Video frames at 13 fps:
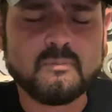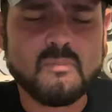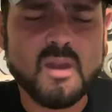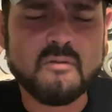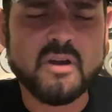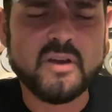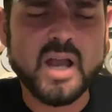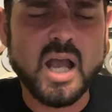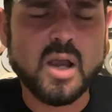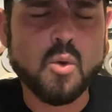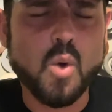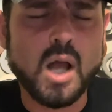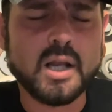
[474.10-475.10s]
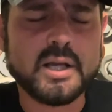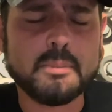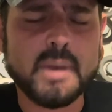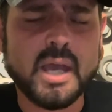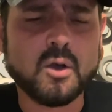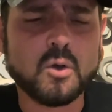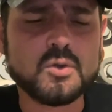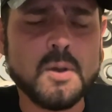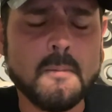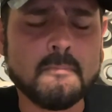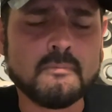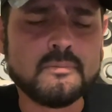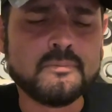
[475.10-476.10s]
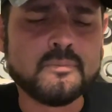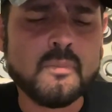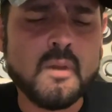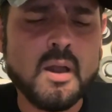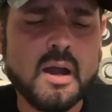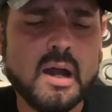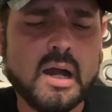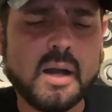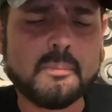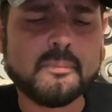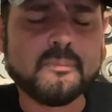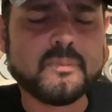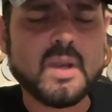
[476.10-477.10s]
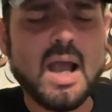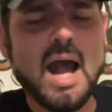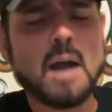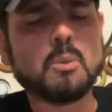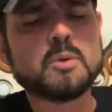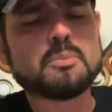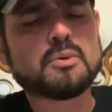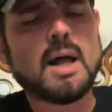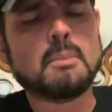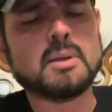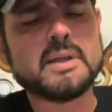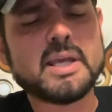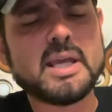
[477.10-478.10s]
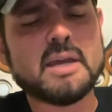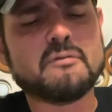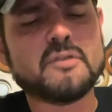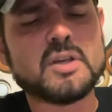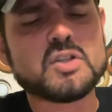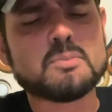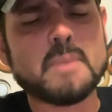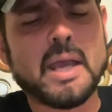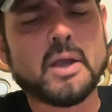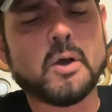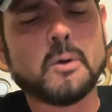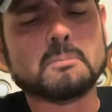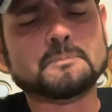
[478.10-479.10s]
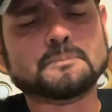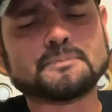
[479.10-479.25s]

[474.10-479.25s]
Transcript: Very high quality mangoes. I would probably give this mango